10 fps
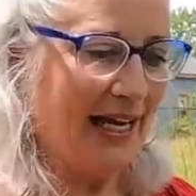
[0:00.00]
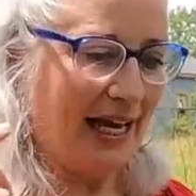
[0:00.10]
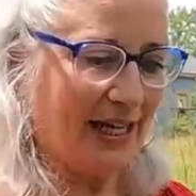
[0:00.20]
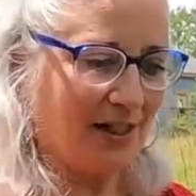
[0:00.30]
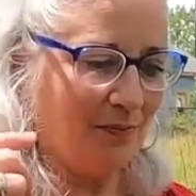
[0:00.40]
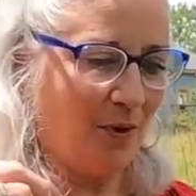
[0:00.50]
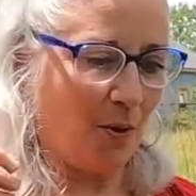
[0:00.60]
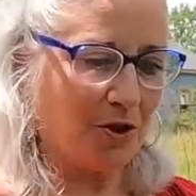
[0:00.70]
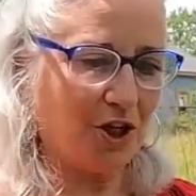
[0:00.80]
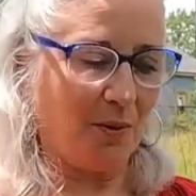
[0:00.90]
and he had a
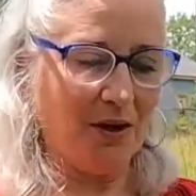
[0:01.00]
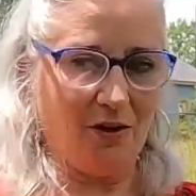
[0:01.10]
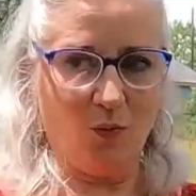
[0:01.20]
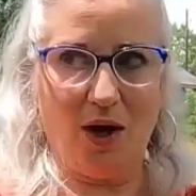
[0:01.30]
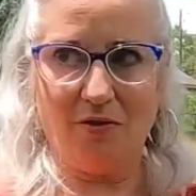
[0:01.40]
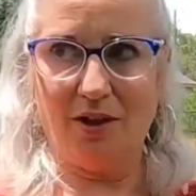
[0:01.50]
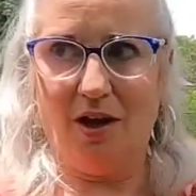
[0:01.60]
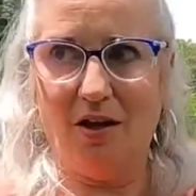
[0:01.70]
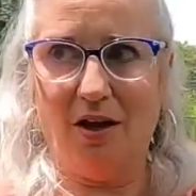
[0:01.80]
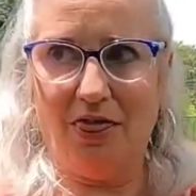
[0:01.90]
barber shop here in Waverly
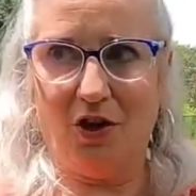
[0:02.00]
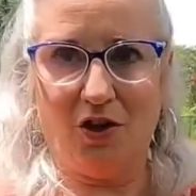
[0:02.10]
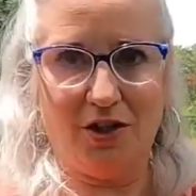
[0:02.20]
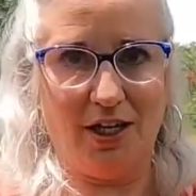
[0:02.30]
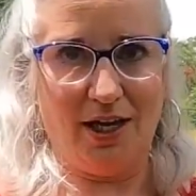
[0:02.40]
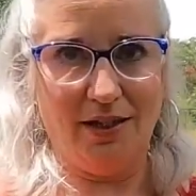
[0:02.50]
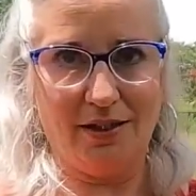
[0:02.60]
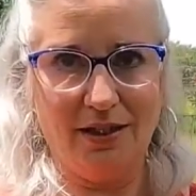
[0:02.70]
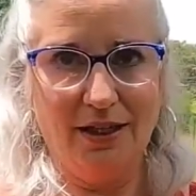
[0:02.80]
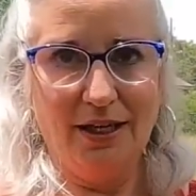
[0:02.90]
Hall on
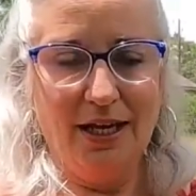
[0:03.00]
Thursdays.